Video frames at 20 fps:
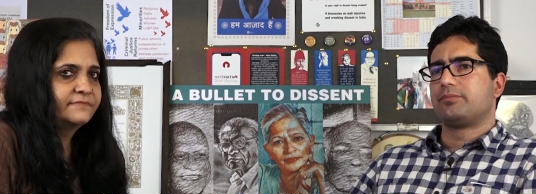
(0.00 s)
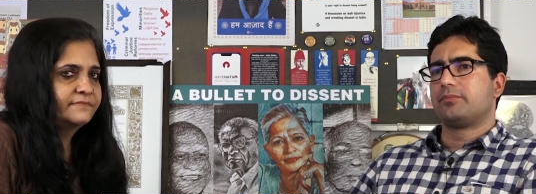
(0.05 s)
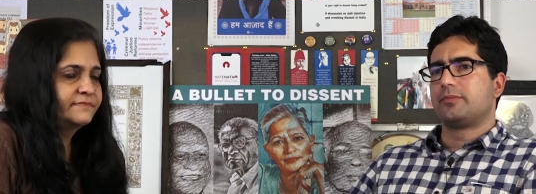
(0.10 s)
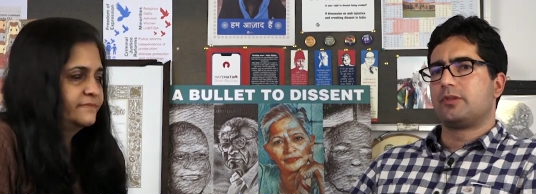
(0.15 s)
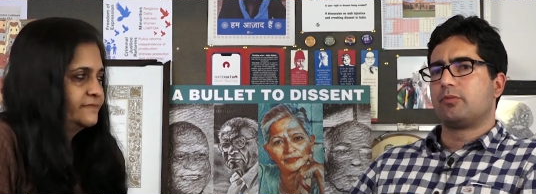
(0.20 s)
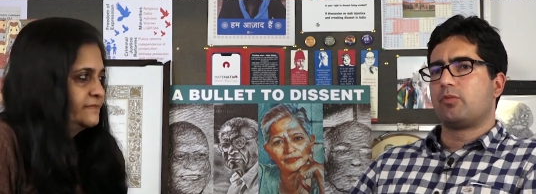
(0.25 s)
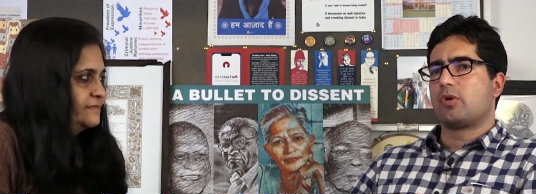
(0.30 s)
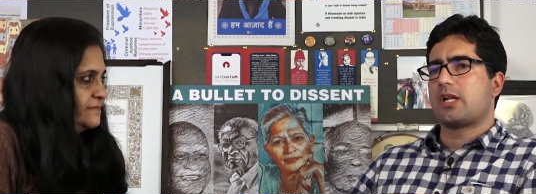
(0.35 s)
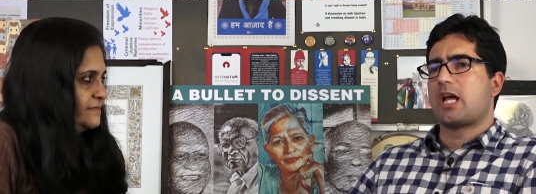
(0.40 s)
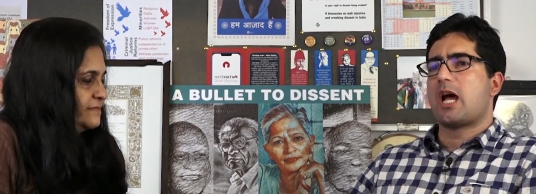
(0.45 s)

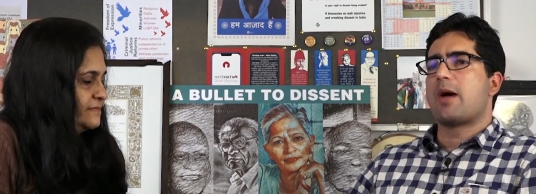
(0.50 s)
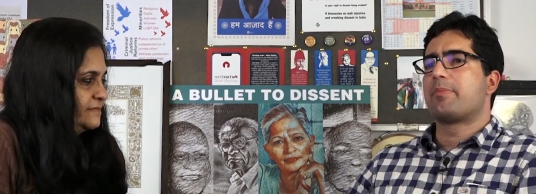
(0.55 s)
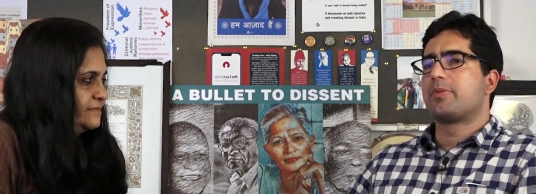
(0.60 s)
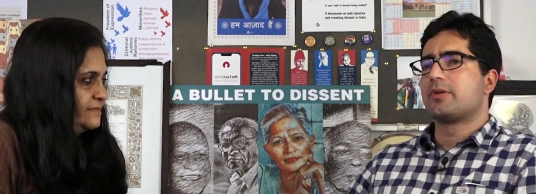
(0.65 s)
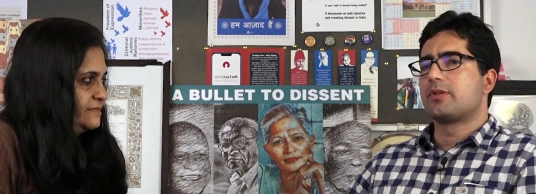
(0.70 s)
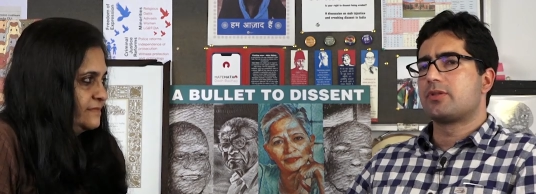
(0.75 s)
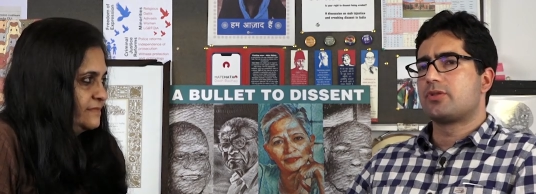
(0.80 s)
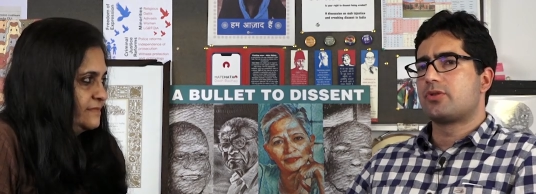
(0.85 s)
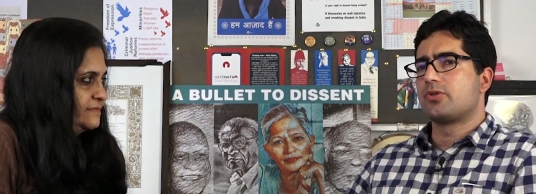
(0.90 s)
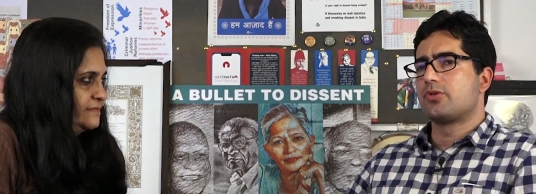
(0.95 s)
Speaker 1: what
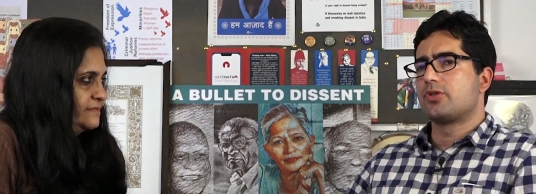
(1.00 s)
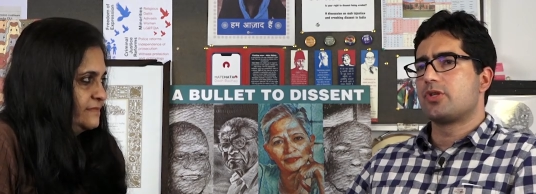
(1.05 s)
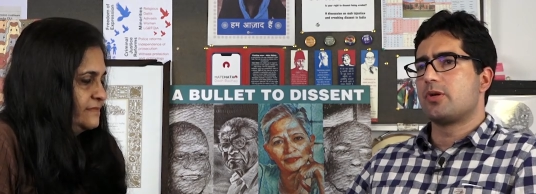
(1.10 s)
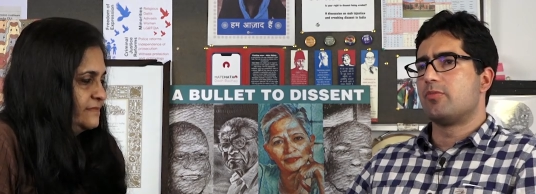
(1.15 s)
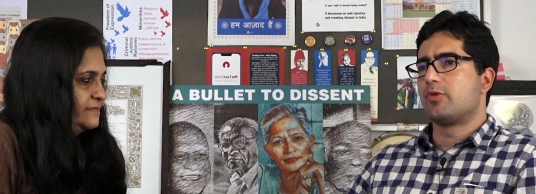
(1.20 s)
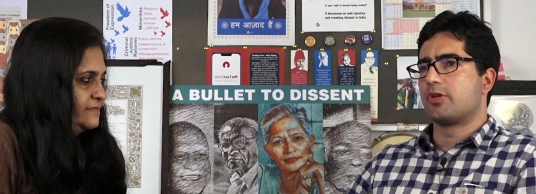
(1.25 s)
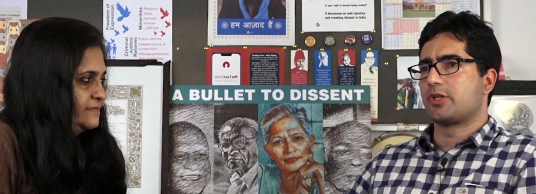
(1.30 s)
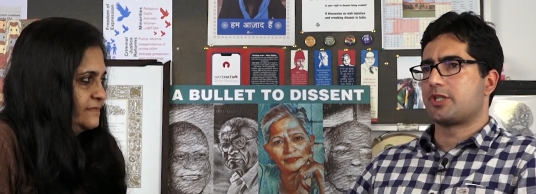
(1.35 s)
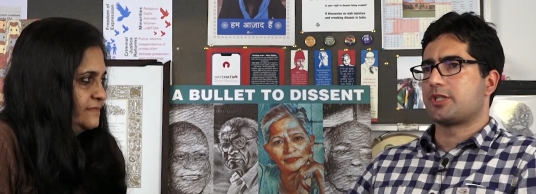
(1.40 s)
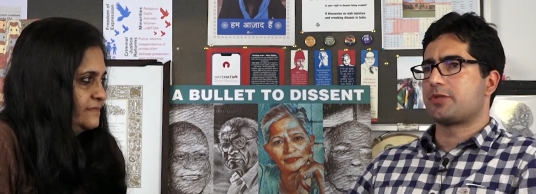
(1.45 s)
happened to
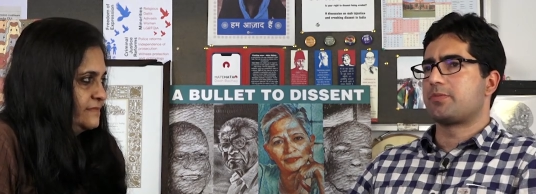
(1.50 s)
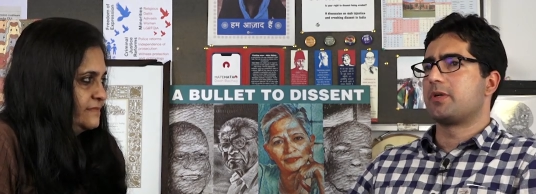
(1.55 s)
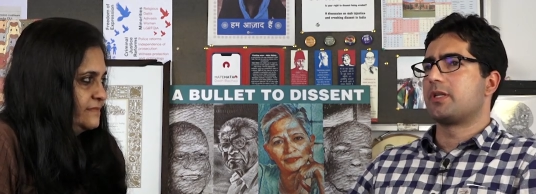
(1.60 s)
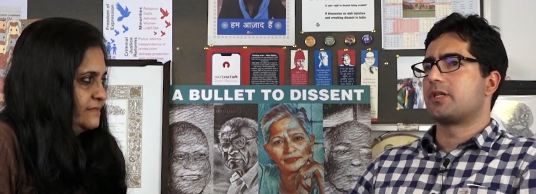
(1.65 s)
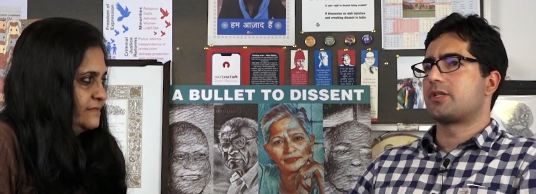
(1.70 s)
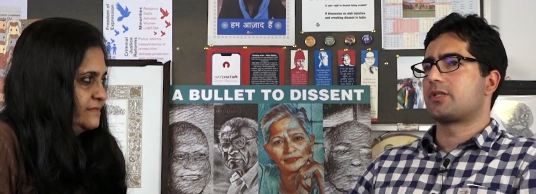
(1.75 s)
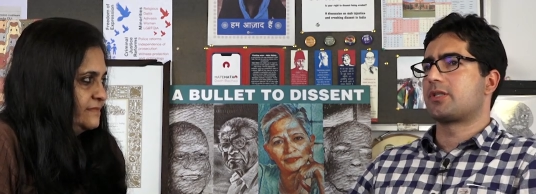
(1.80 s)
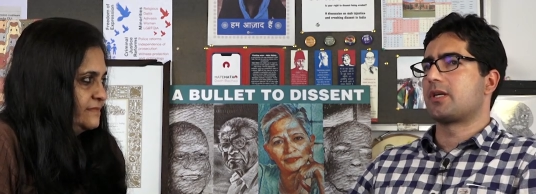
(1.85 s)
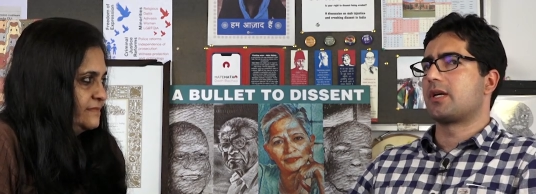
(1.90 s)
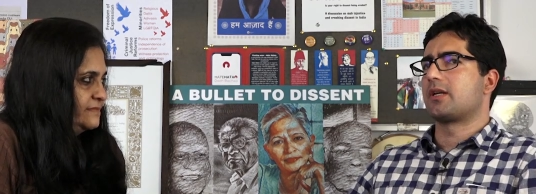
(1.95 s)
Jammu and Kashmir
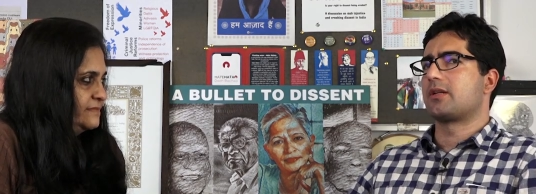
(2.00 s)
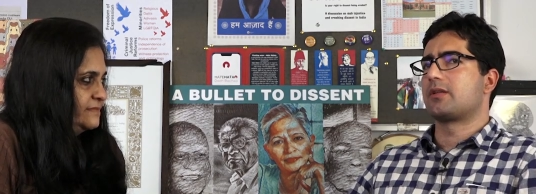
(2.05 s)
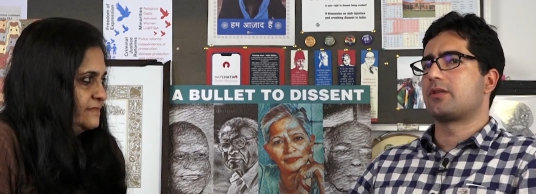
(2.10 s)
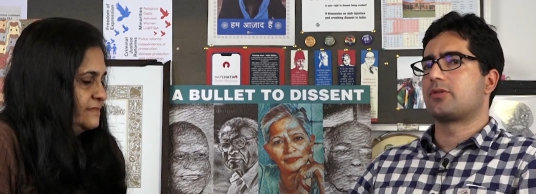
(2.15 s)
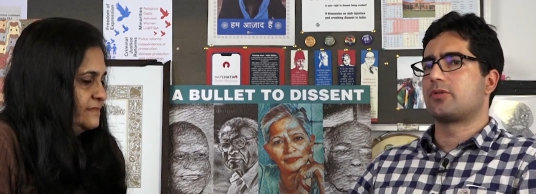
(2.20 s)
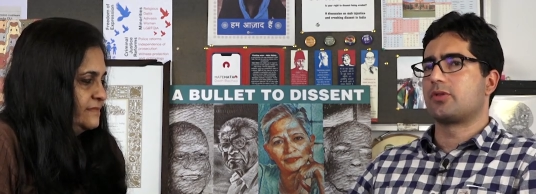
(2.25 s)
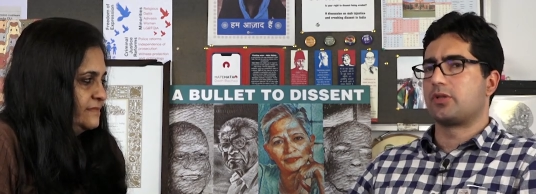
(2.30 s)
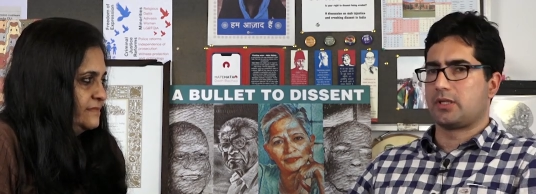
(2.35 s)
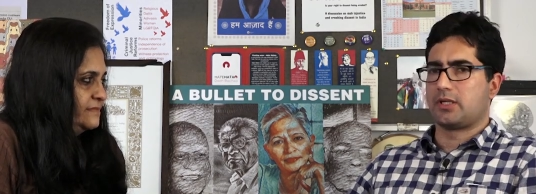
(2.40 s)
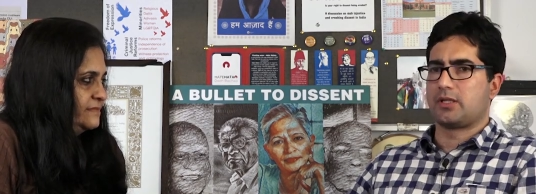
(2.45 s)
state
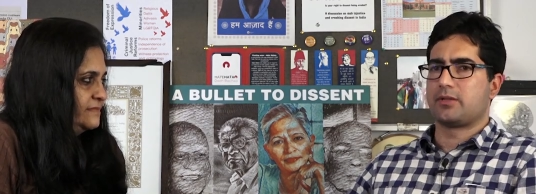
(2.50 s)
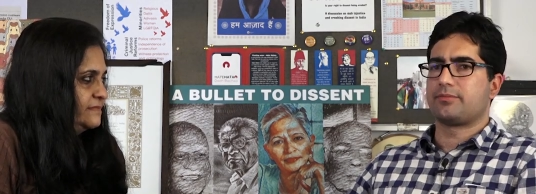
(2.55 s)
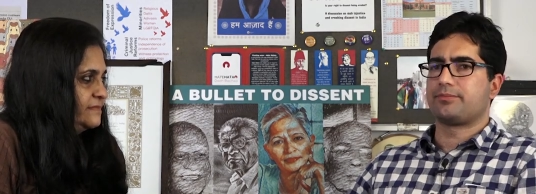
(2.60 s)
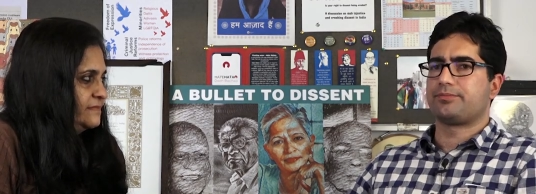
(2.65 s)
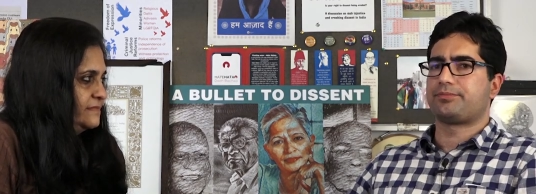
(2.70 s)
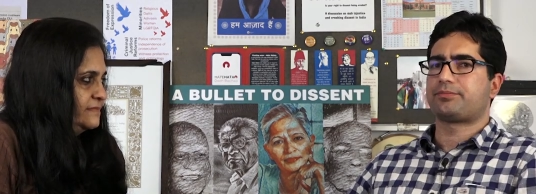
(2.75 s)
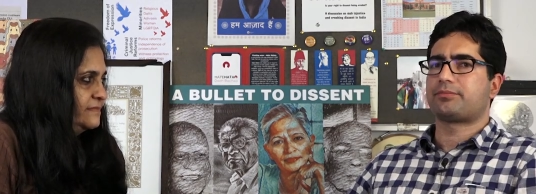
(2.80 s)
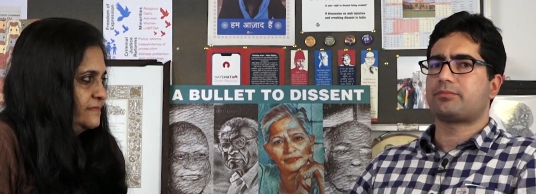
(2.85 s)
today,